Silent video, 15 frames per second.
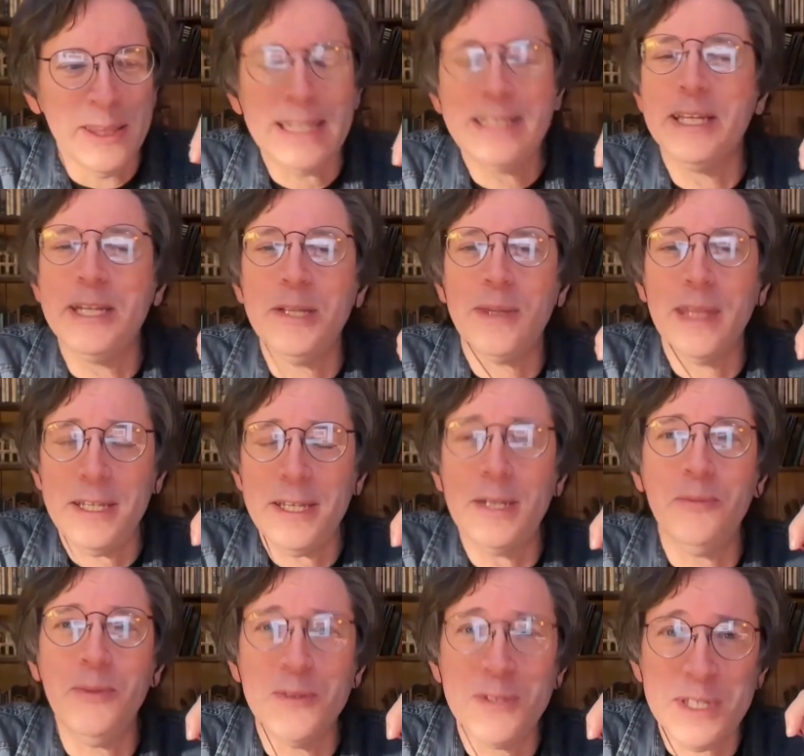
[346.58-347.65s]
They did
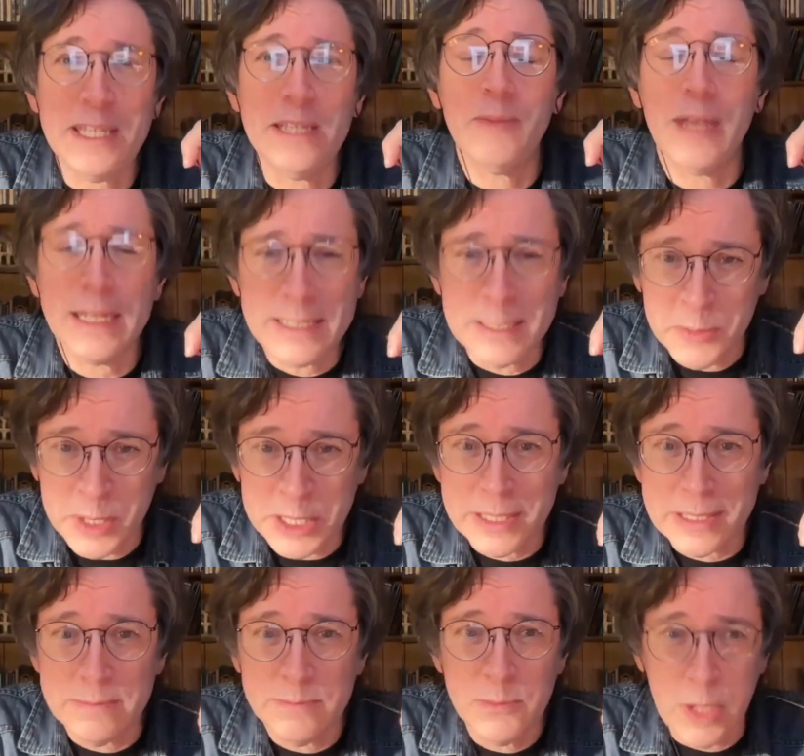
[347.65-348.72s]
a museum
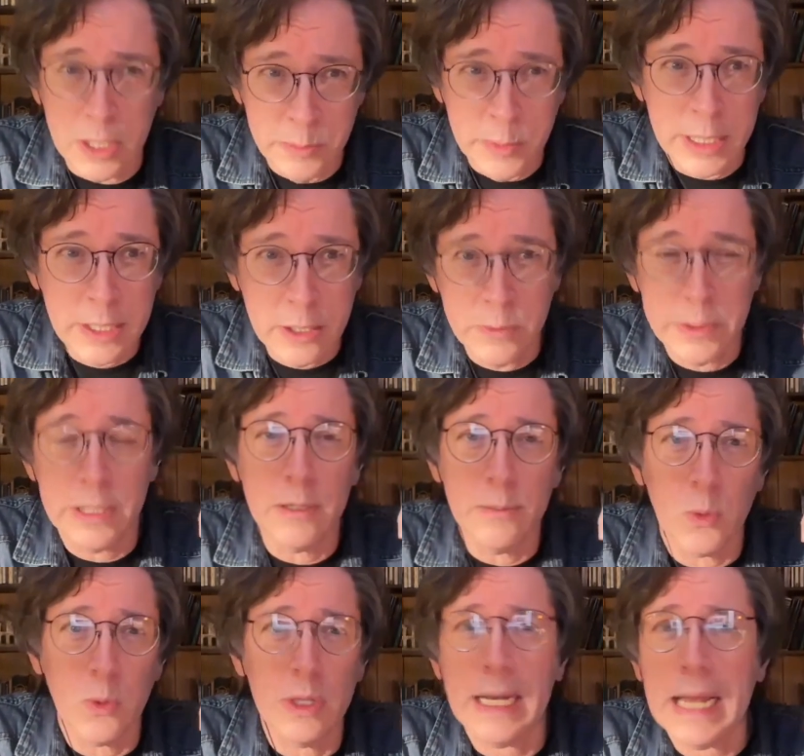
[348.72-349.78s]
exhibition on my career,
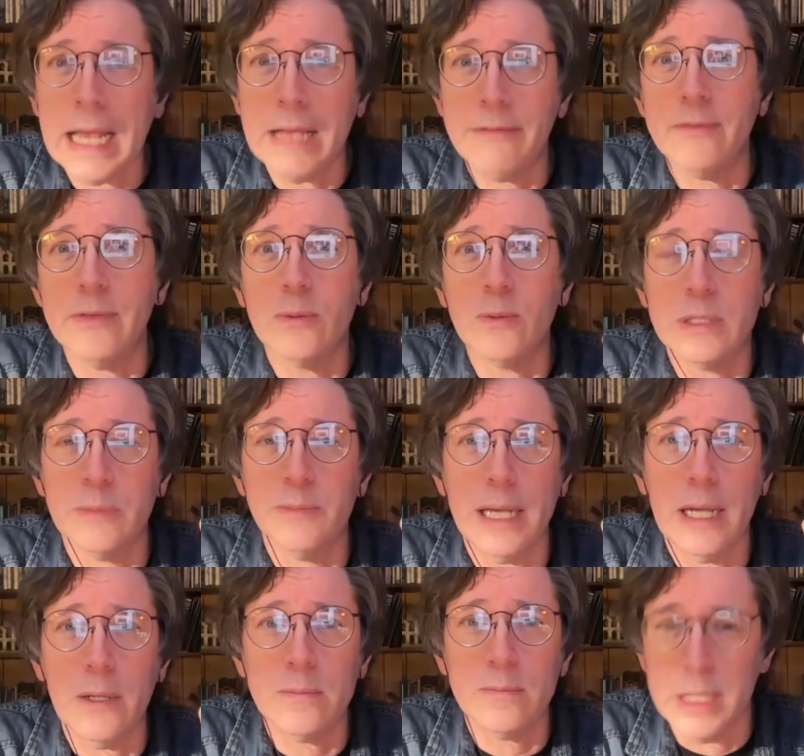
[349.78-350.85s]
and more than half of it was
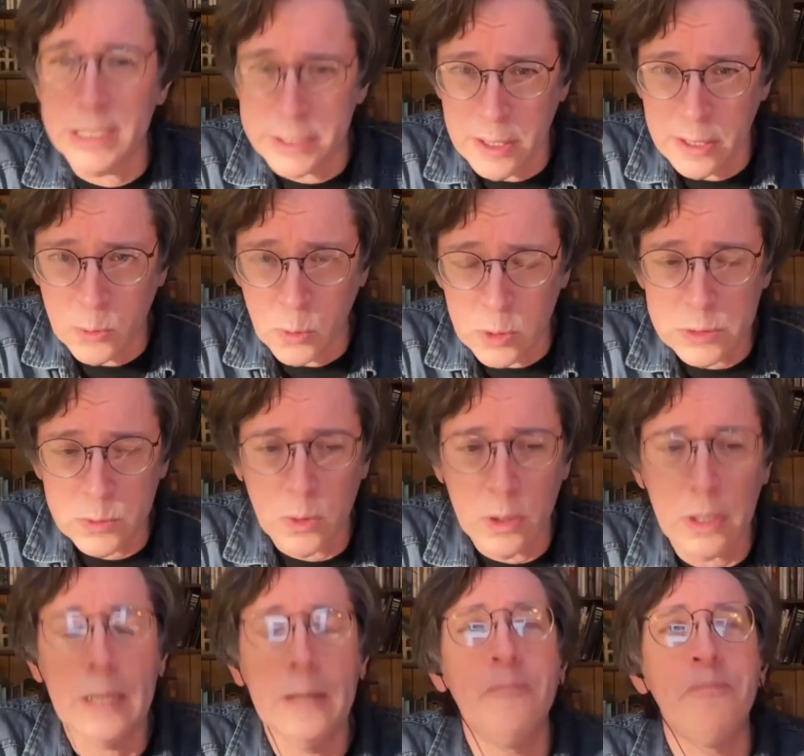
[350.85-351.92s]
about my Star Wars
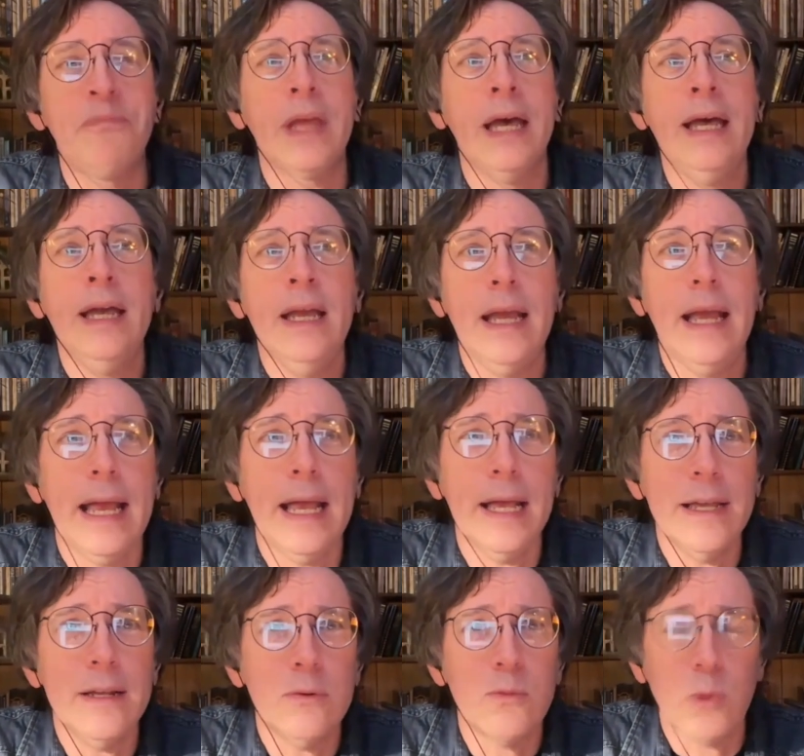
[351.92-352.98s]
work.
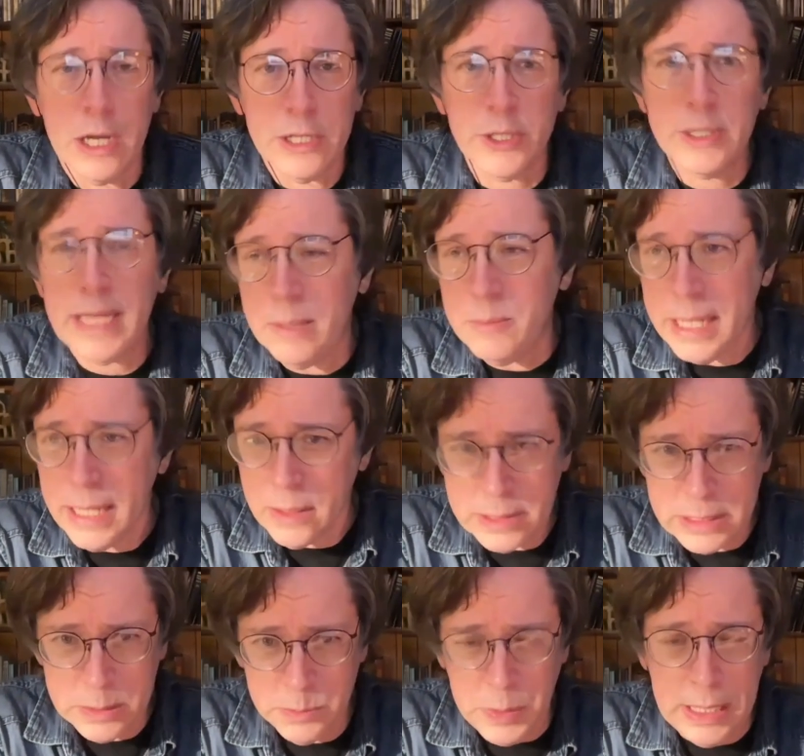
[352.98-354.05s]
And Roger came
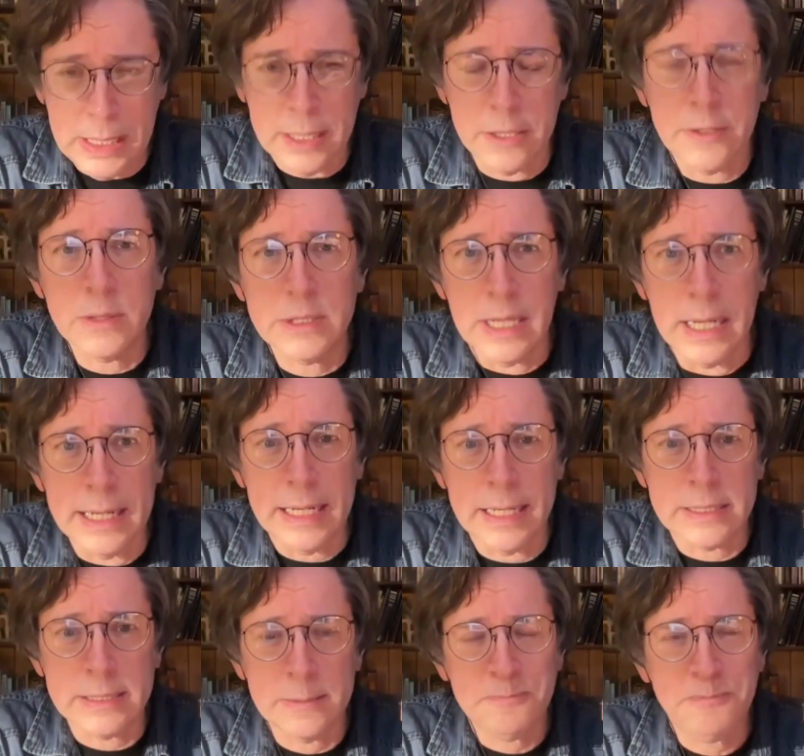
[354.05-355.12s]
down to speak and do
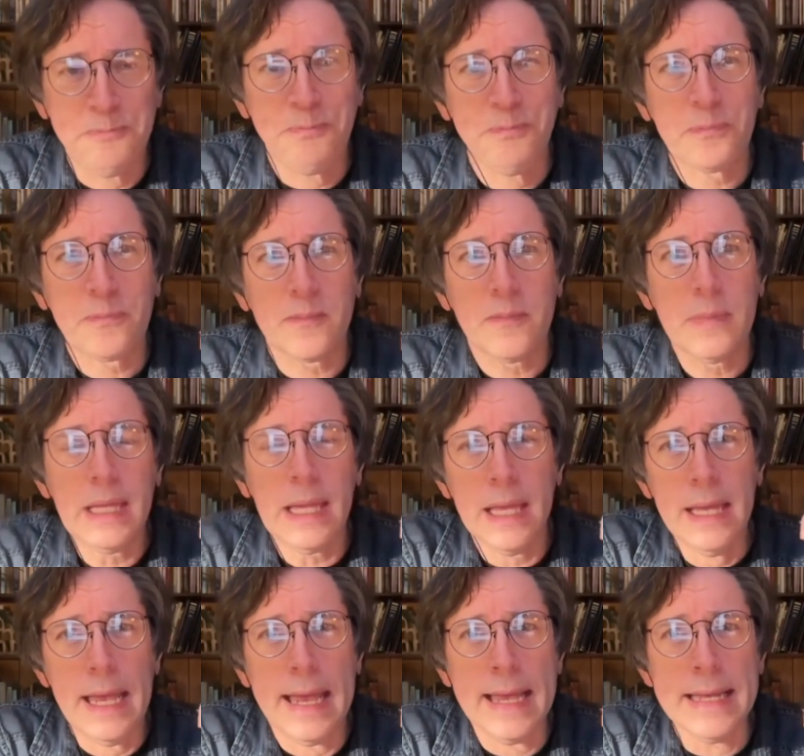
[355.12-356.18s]
signings.
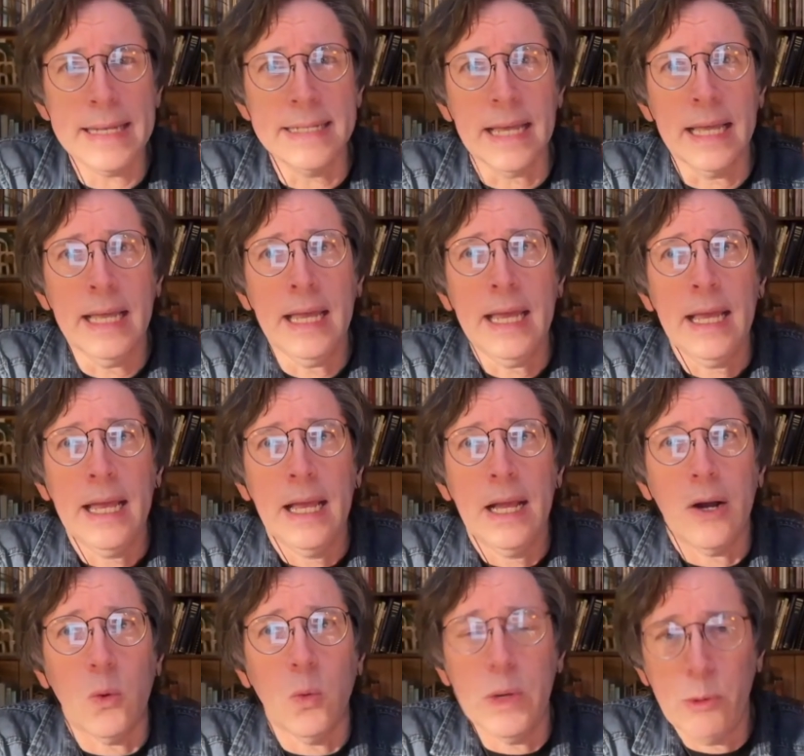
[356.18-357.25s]
And
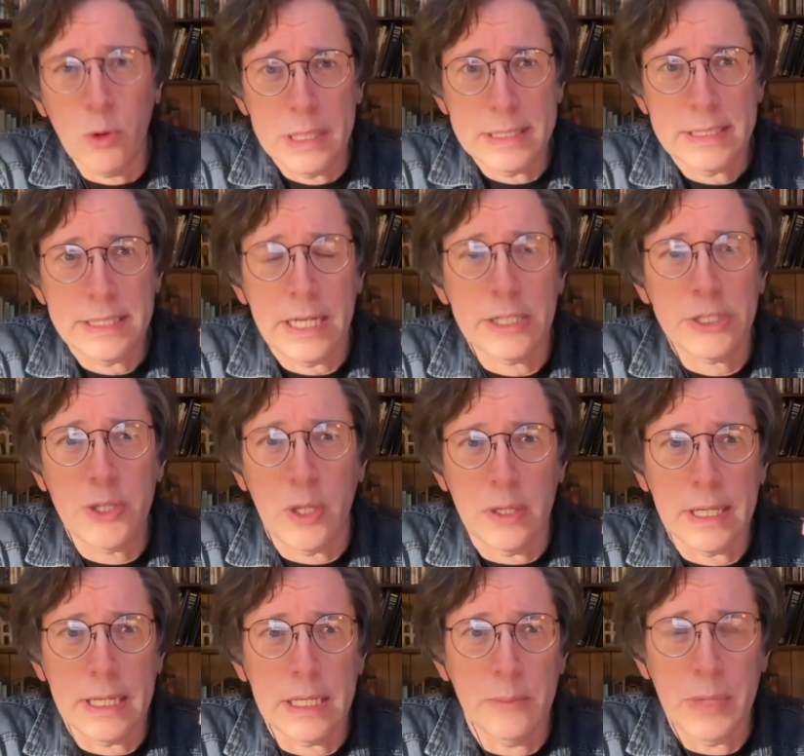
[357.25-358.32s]
we were on stage
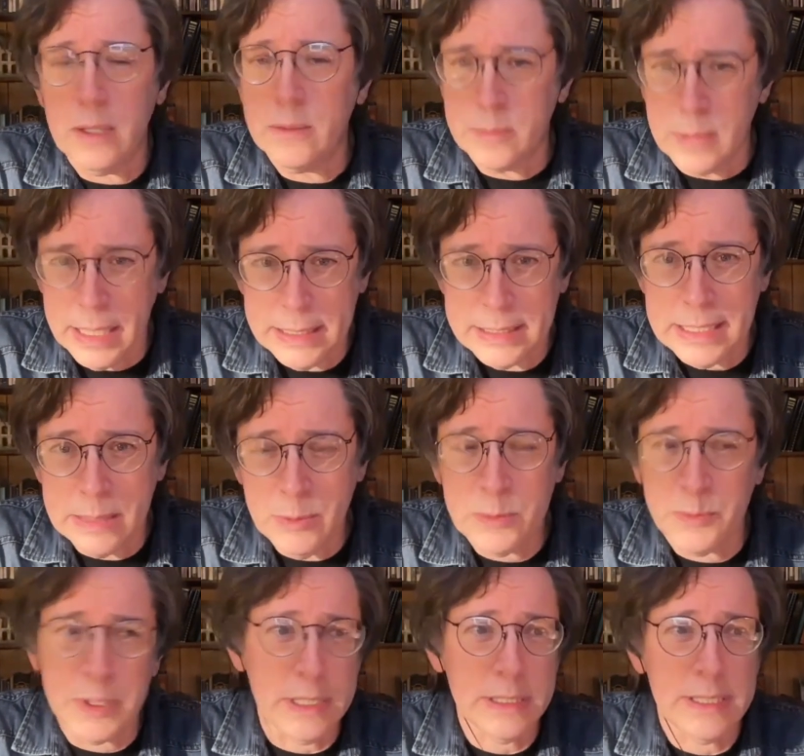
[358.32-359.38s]
talking about
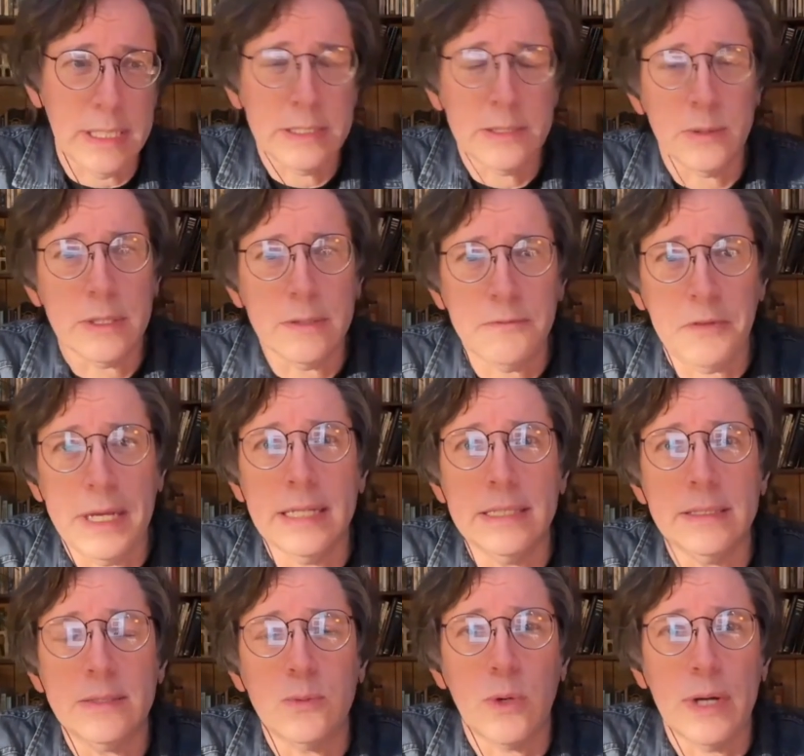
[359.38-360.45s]
lightsabers because that's what the
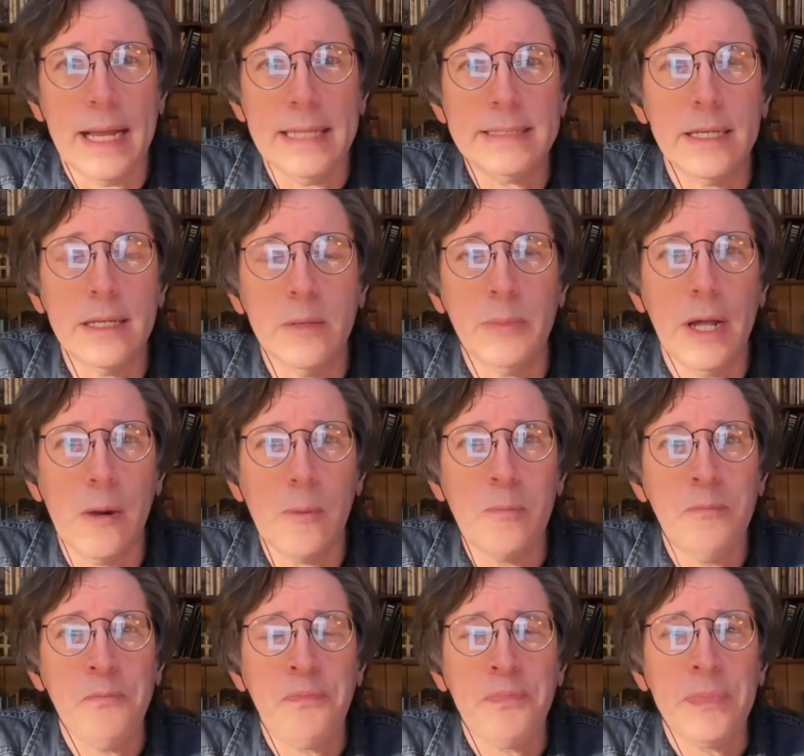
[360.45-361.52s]
fans were asking about.